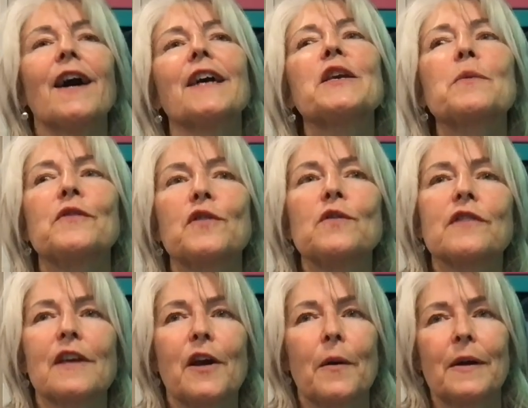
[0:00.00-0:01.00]
he was
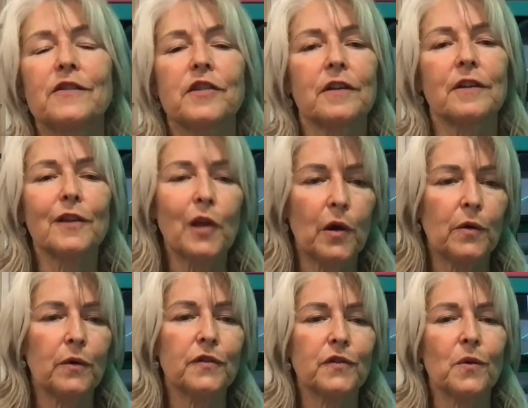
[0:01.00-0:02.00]
usually going to
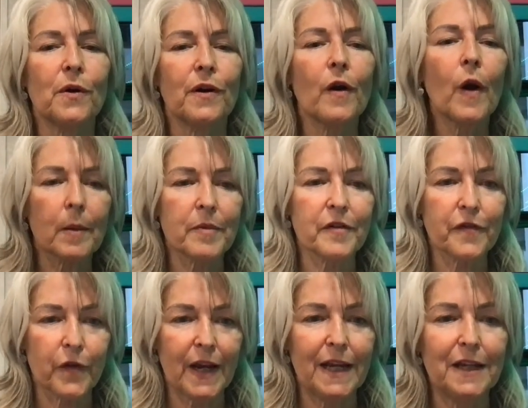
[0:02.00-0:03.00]
Lowe's or Harbor
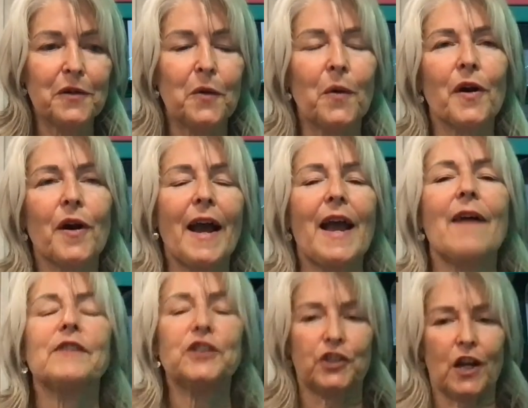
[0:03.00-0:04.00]
Freight, or I have
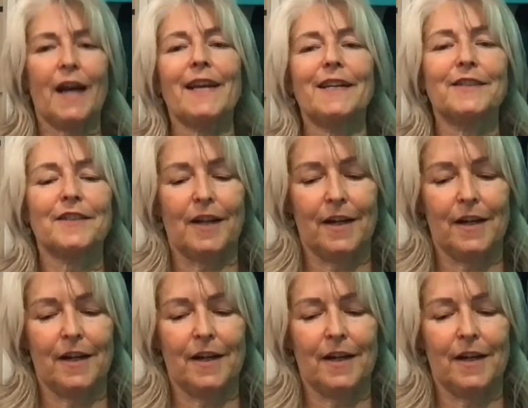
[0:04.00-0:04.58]
a giant